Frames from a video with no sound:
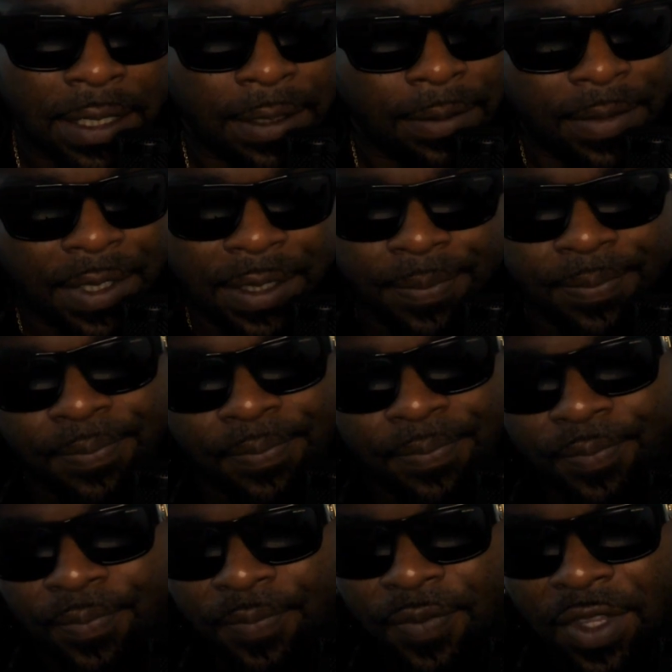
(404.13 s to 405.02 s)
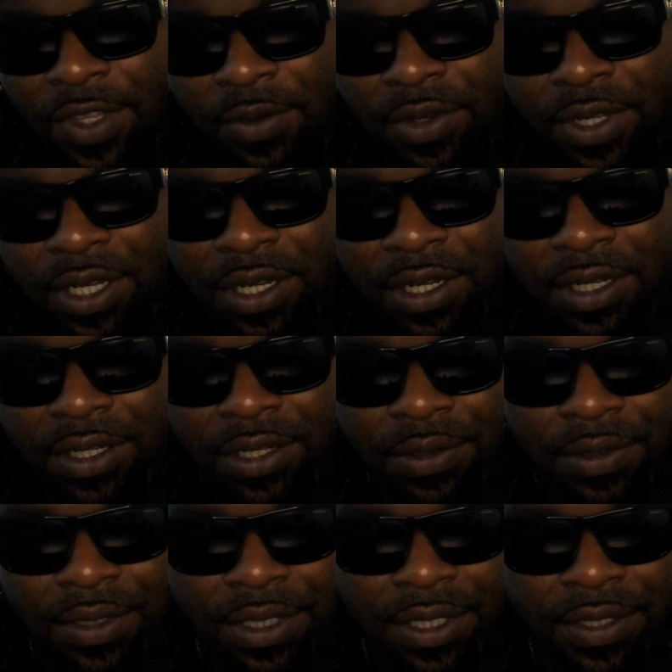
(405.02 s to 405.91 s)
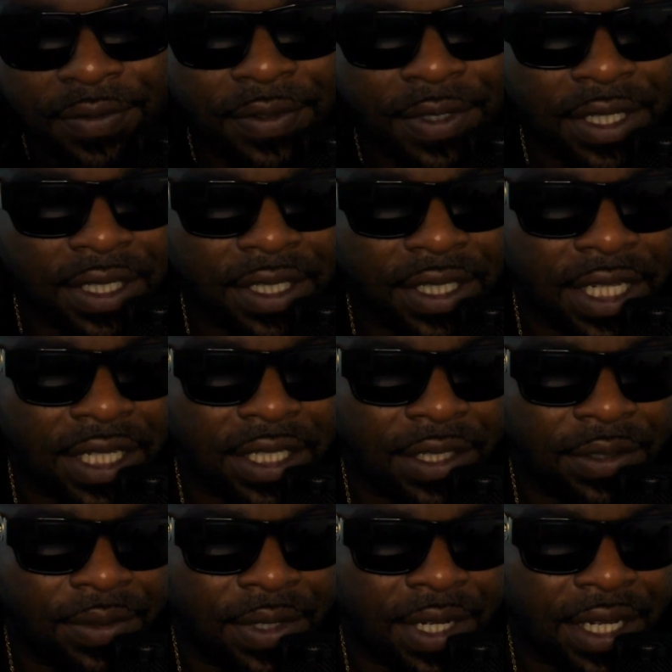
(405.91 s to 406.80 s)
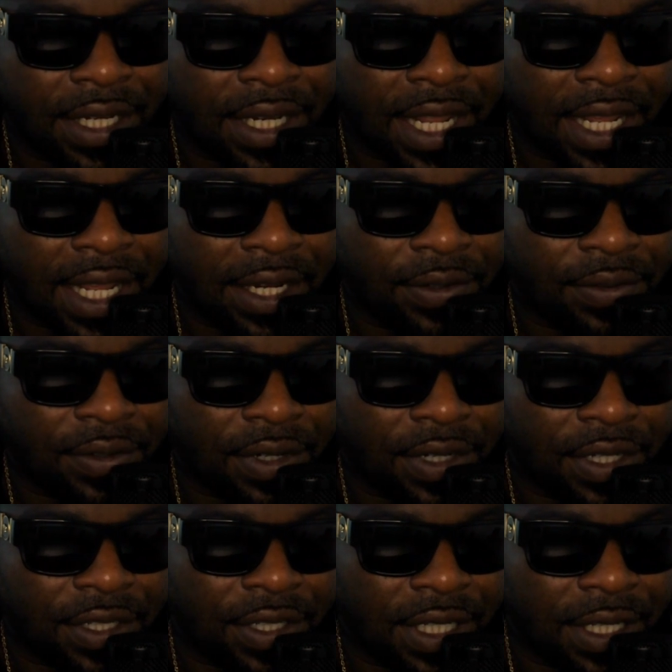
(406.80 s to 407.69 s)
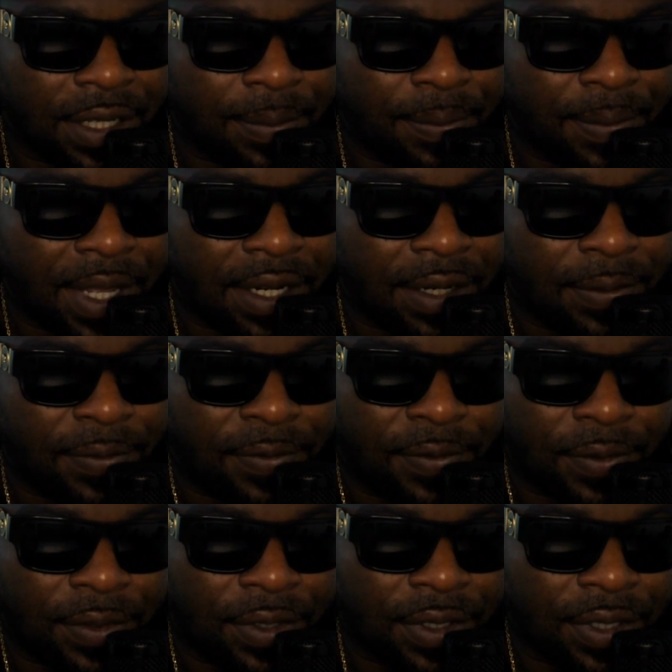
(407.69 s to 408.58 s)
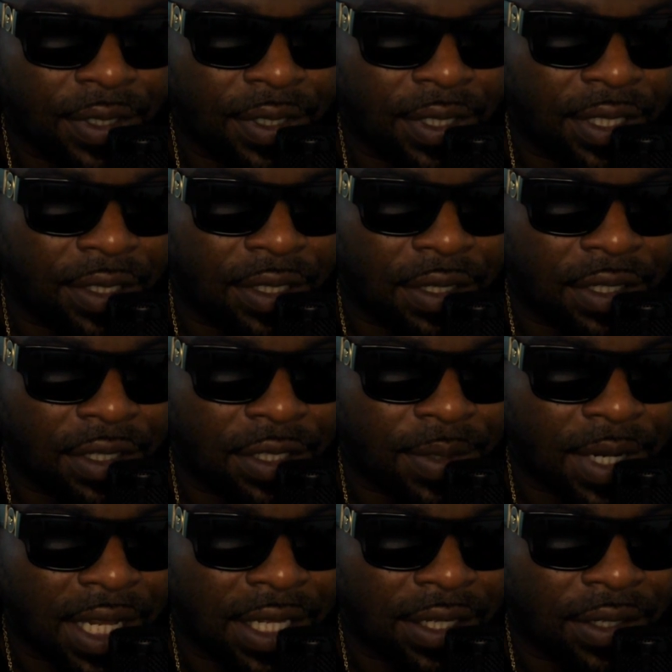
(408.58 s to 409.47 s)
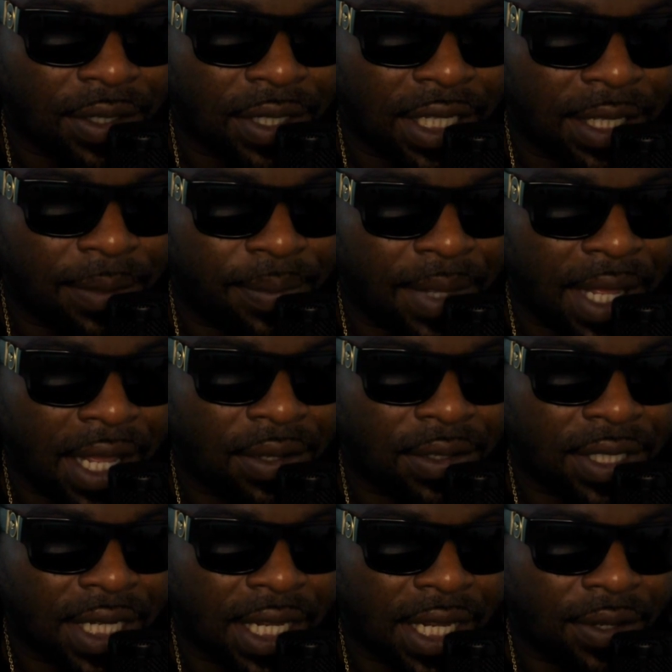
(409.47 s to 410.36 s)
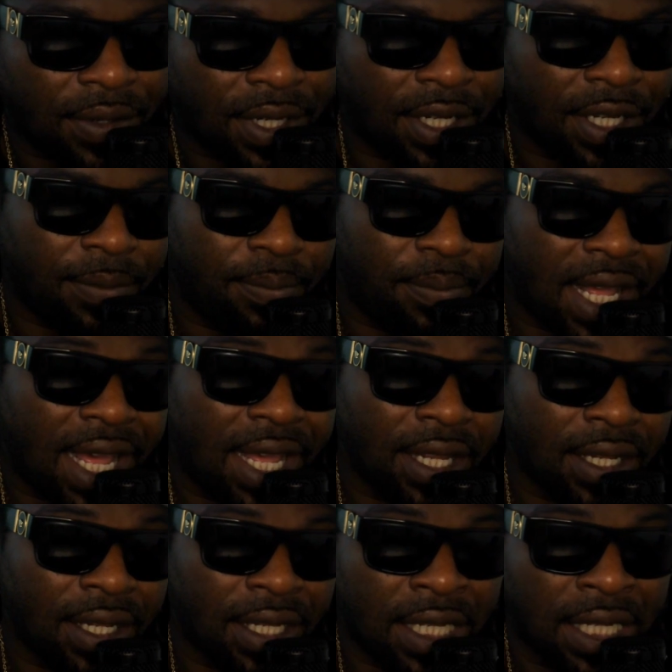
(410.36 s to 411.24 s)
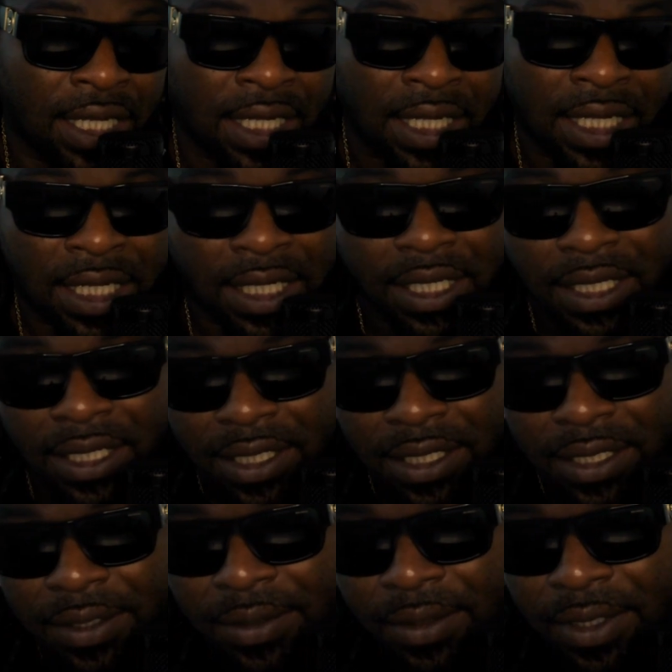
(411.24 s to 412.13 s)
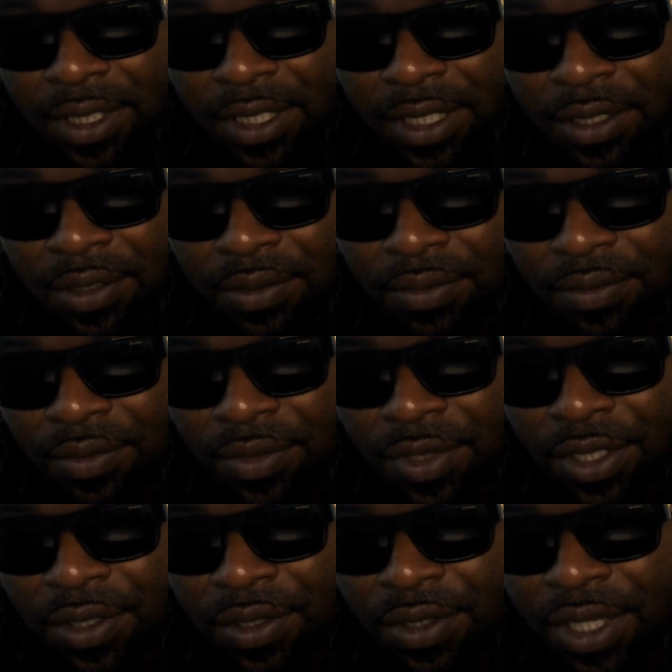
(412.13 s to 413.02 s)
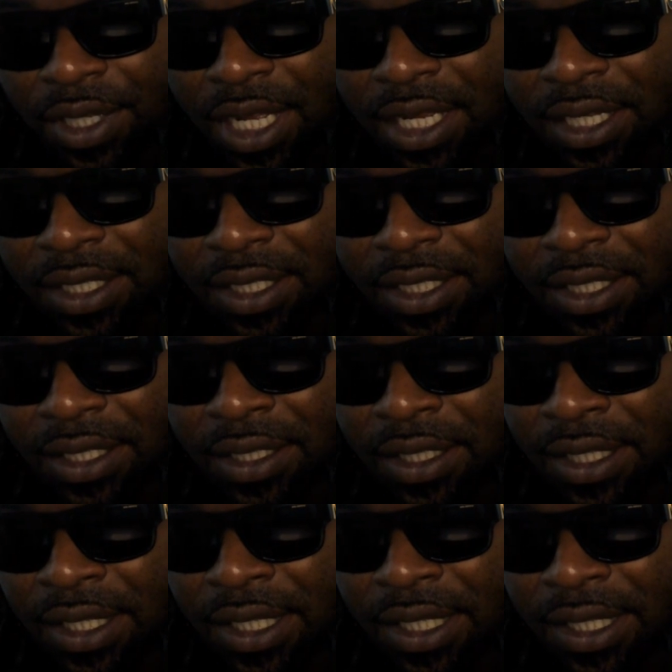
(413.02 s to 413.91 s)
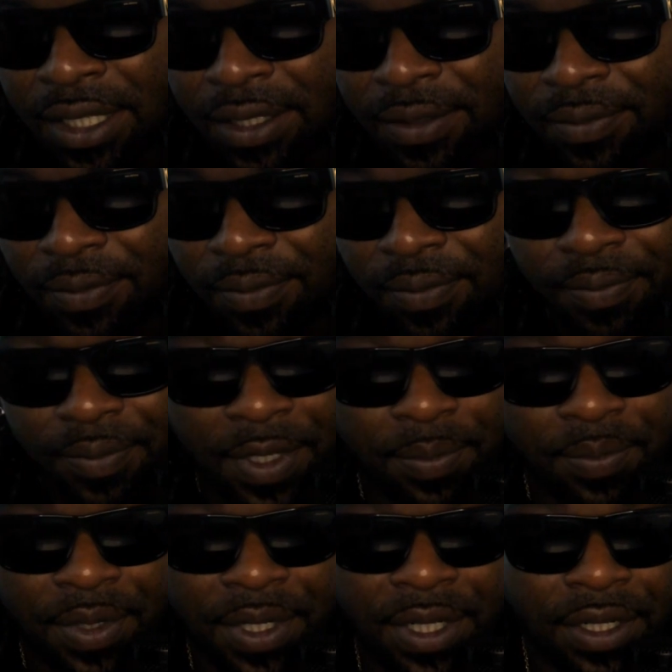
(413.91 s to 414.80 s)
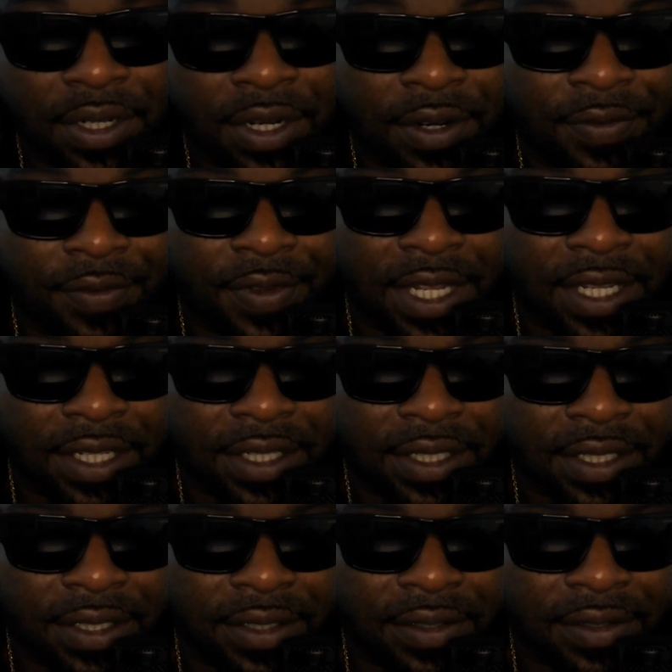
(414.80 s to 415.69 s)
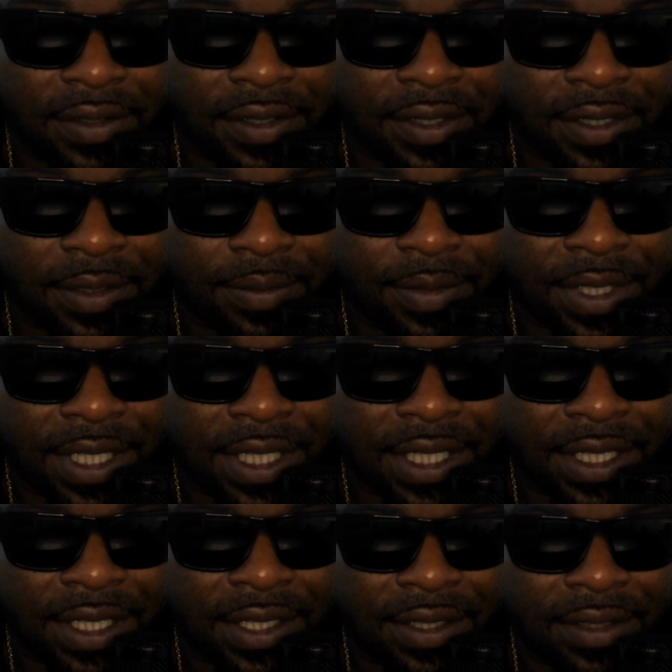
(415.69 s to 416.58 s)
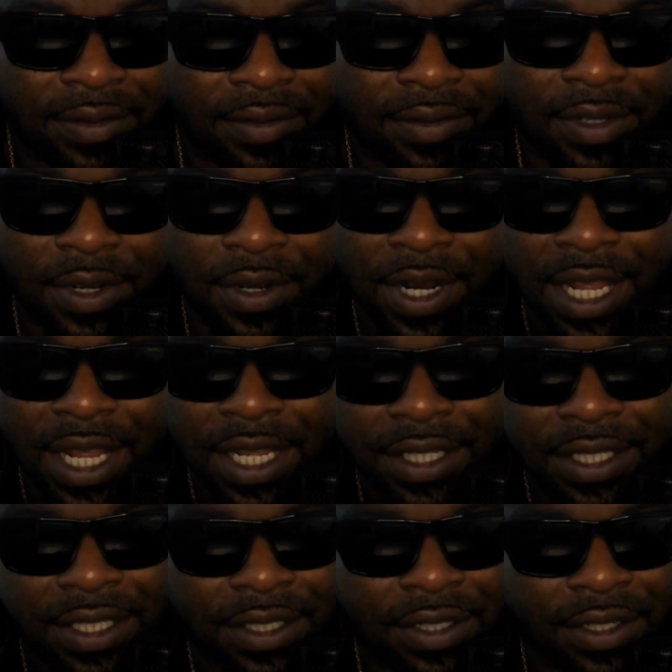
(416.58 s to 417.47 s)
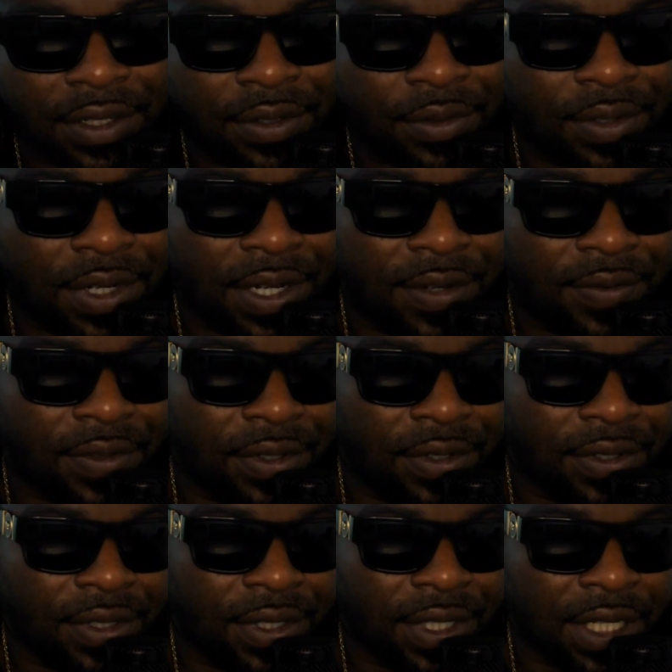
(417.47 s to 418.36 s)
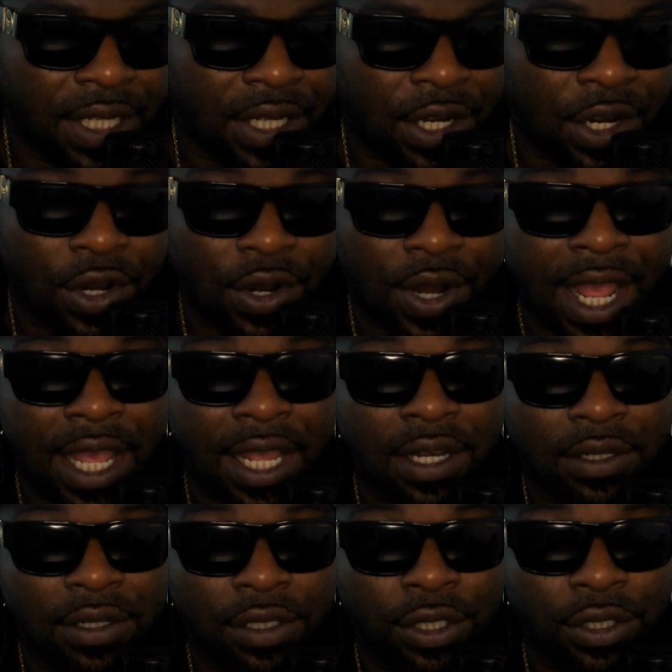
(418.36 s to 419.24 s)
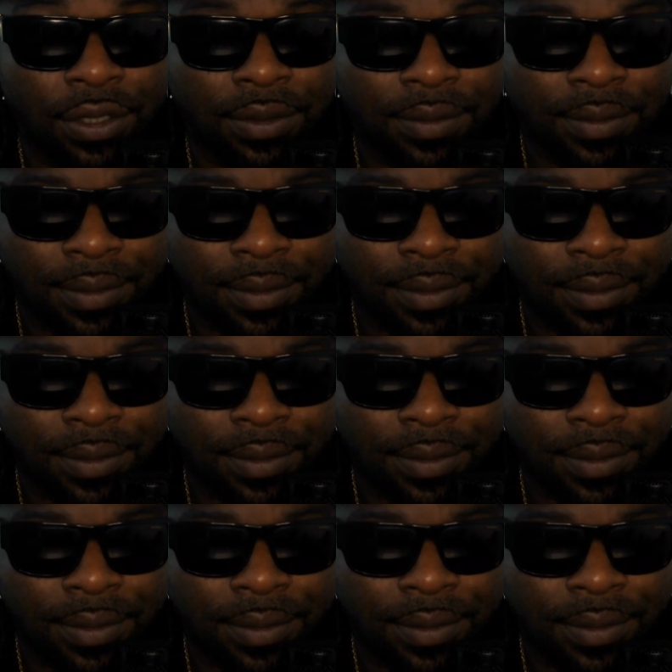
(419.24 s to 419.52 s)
but we all know what the fuck sexyy red and adin ross uh, met up for you know he's probably going to get pound town in the back and uh you know she's going to constantly be put in our face you know what i'm saying her agent or whoever's her handler